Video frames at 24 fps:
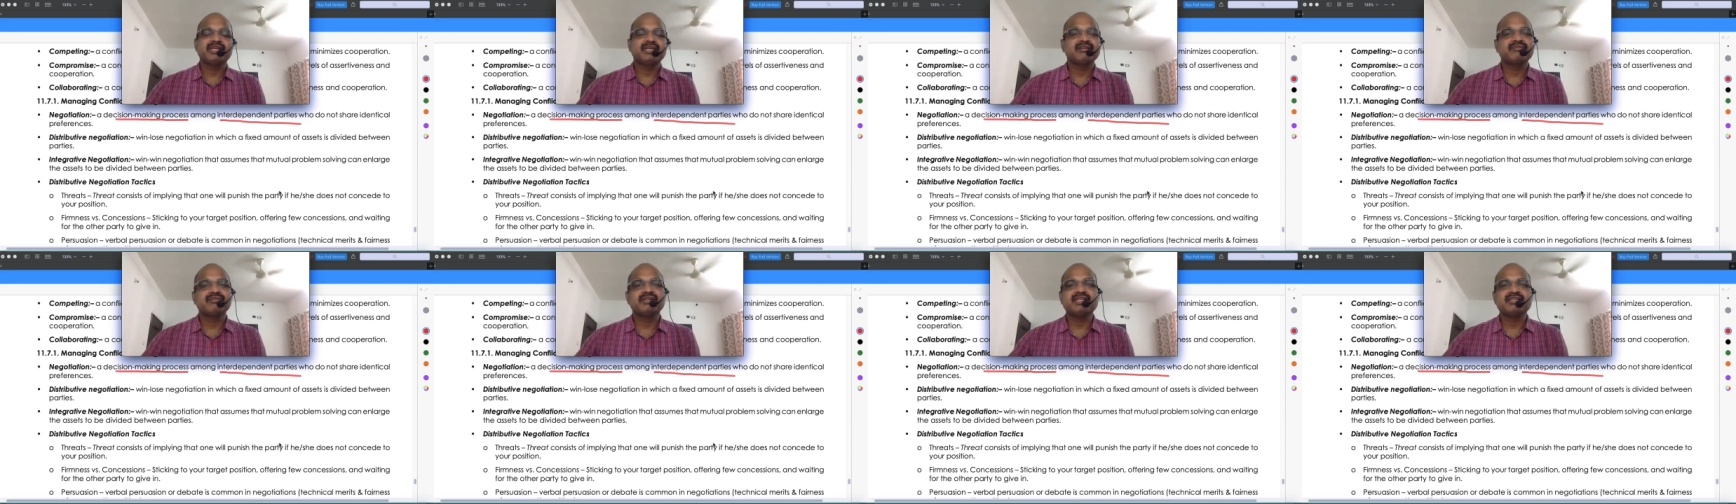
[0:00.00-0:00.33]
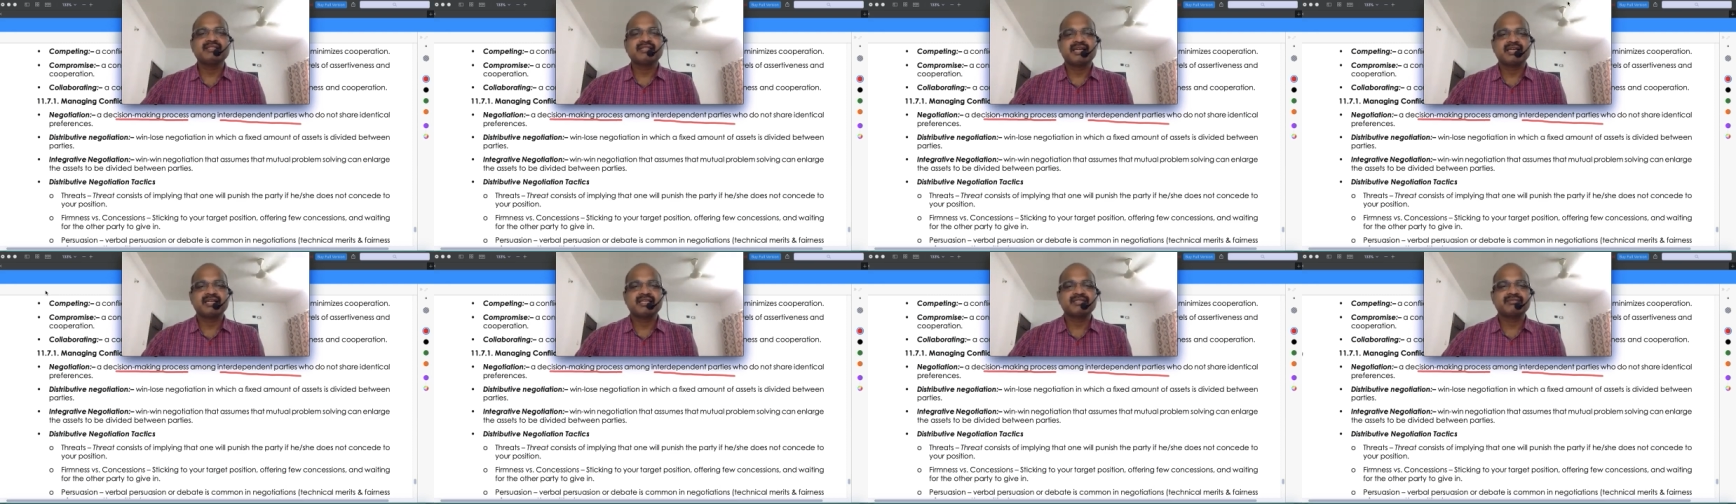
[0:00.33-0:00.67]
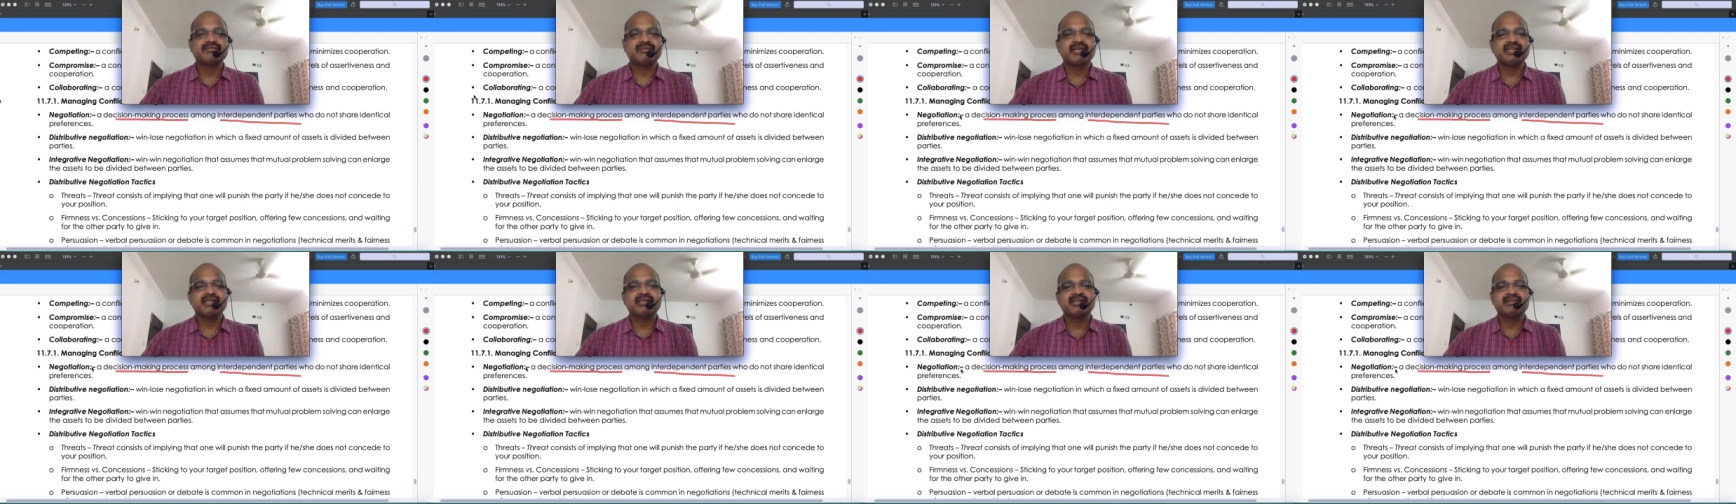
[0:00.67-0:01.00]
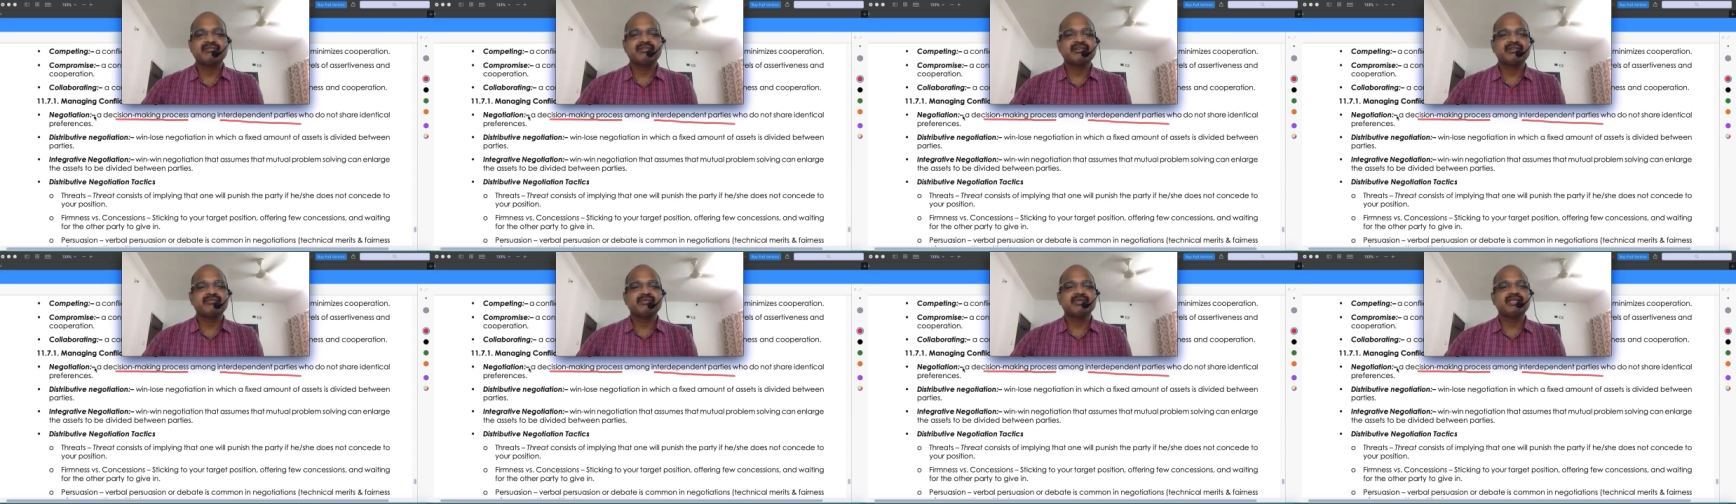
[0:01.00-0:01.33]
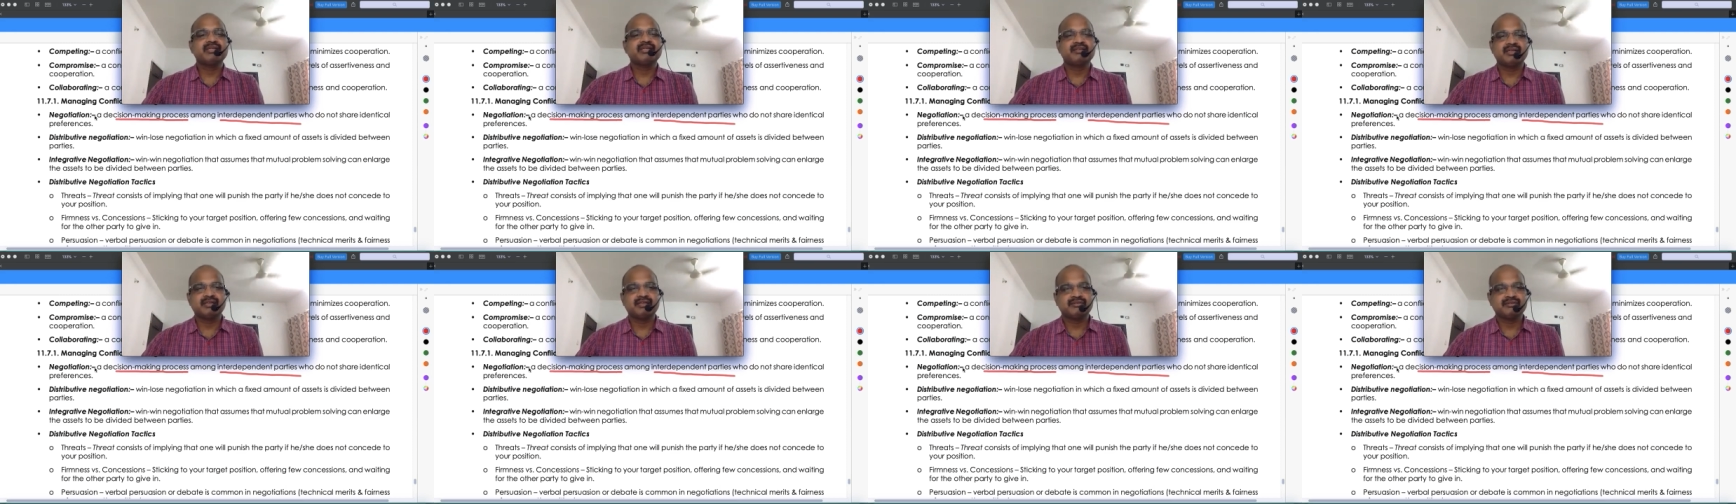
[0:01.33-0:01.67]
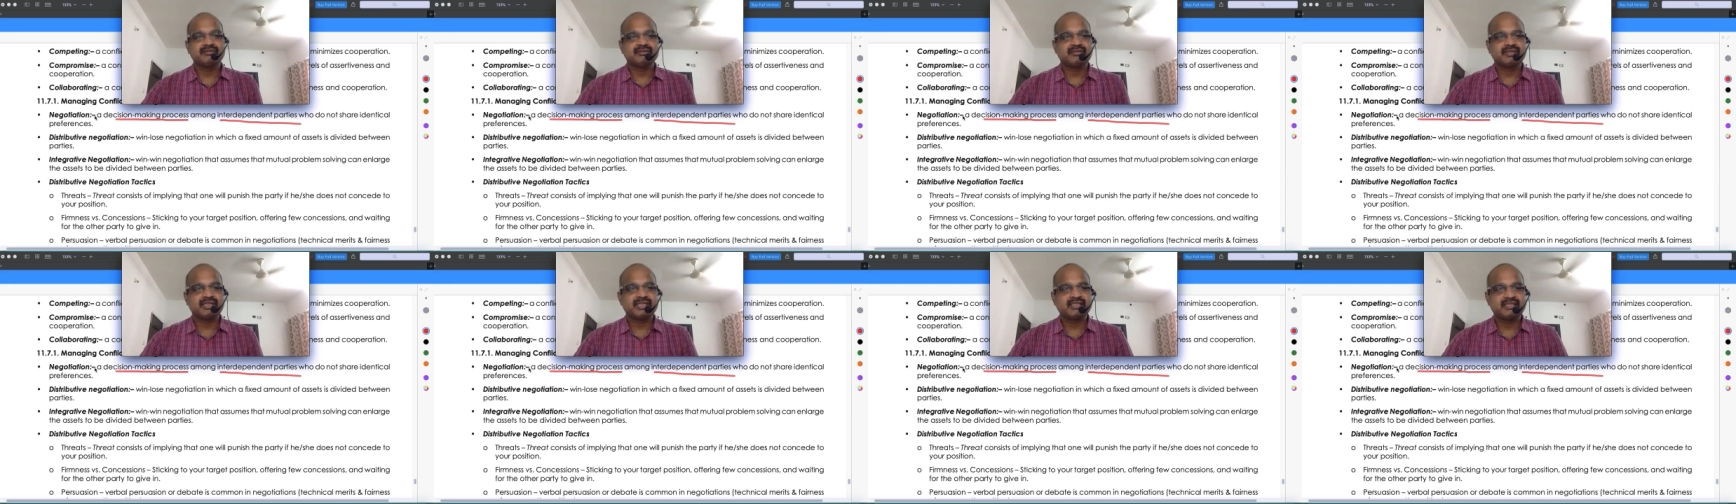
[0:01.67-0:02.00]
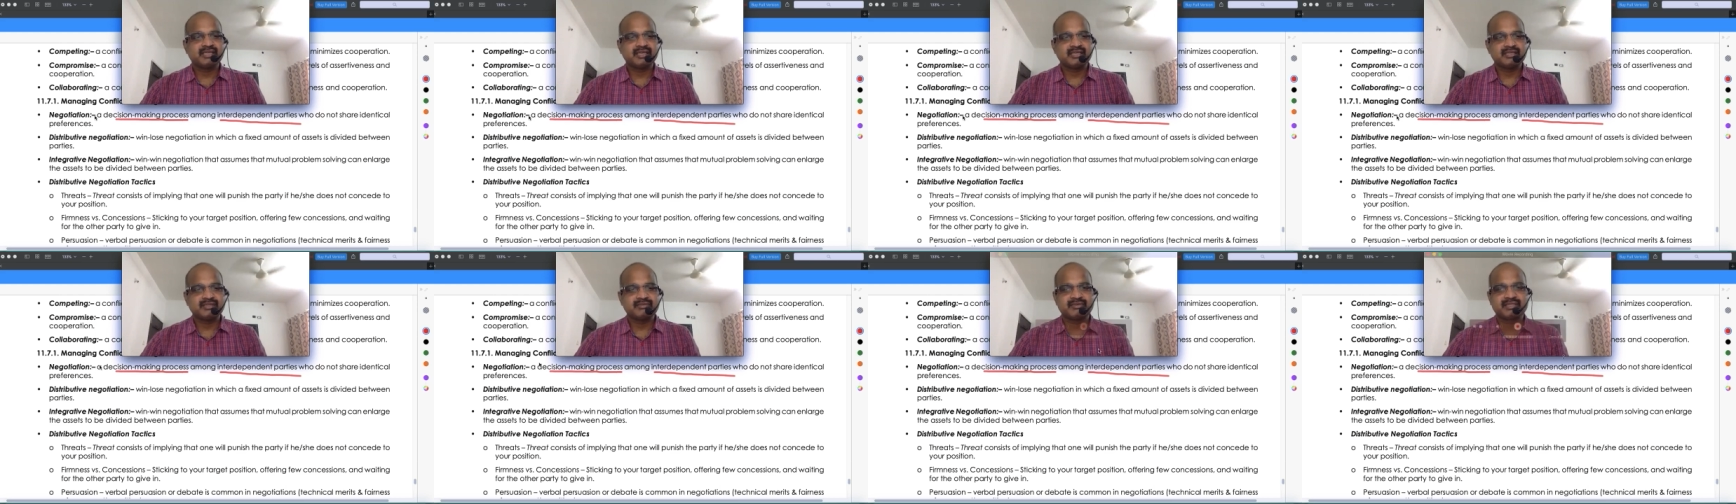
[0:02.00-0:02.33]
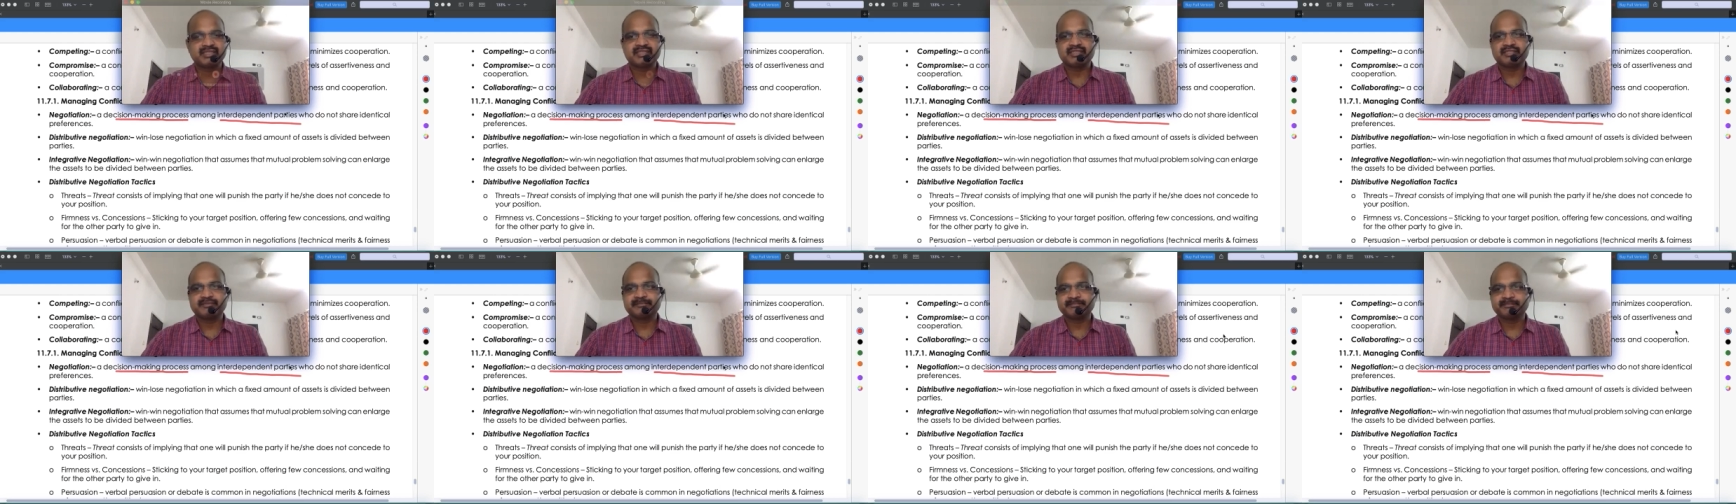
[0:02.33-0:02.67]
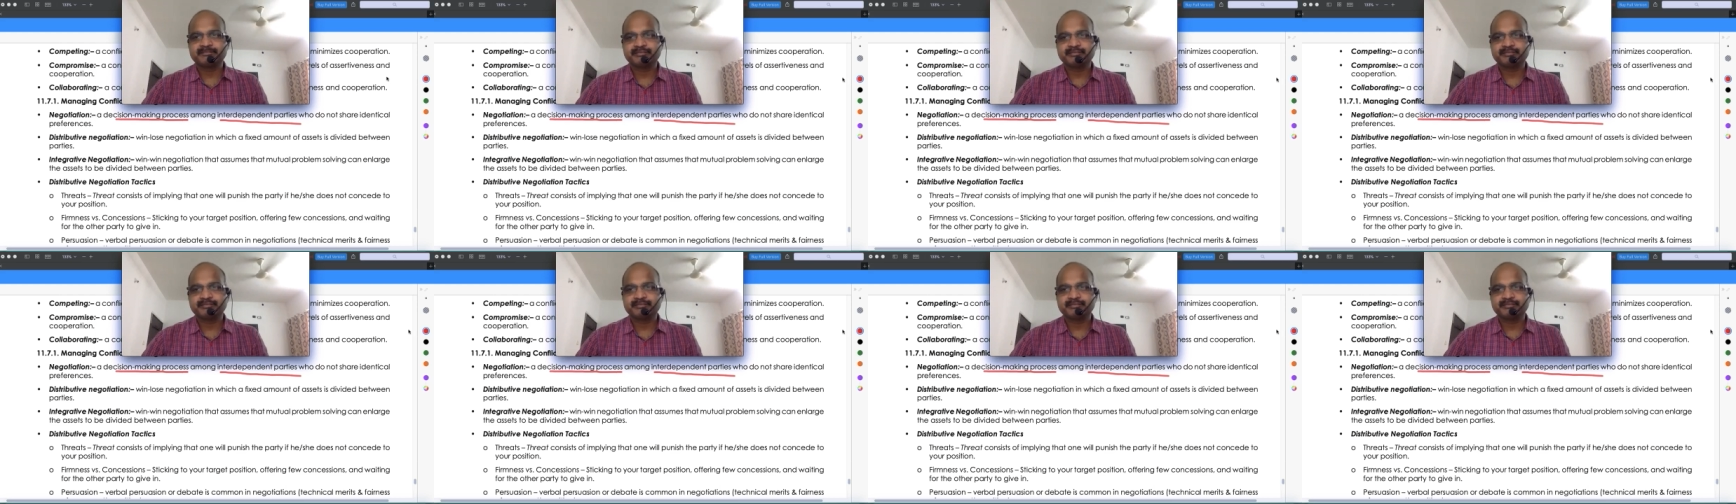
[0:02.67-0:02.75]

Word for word: equally satisfied and will be allowed. Okay, that is one thing.